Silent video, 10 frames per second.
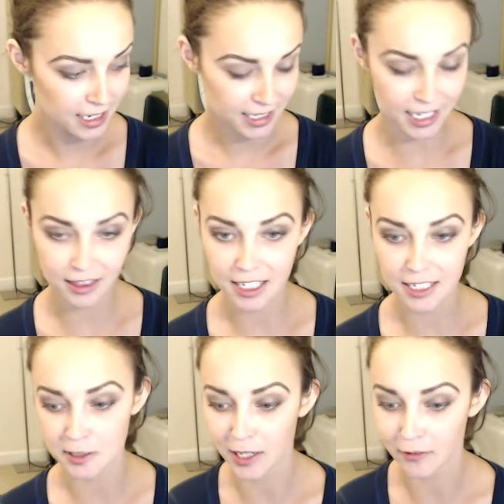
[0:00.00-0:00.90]
get
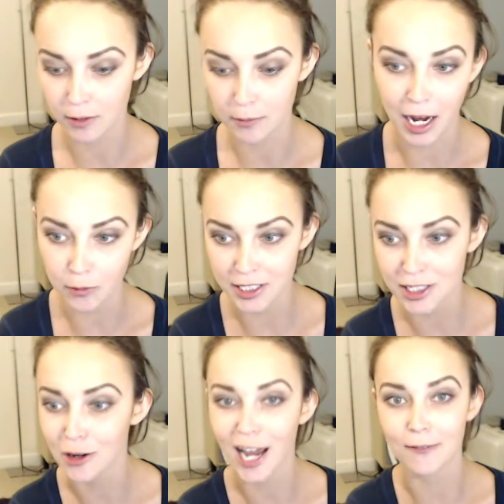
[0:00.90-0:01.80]
things right off the bat. We do
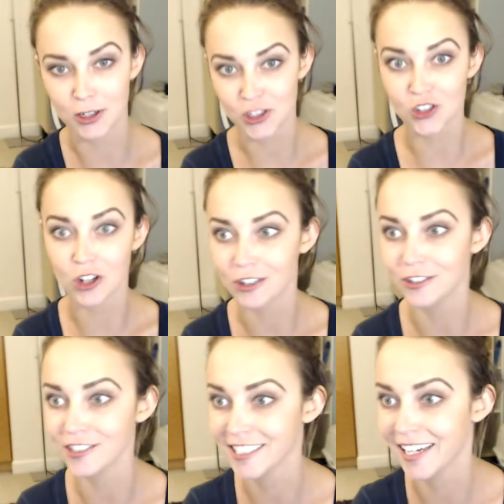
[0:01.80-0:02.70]
have our struggles,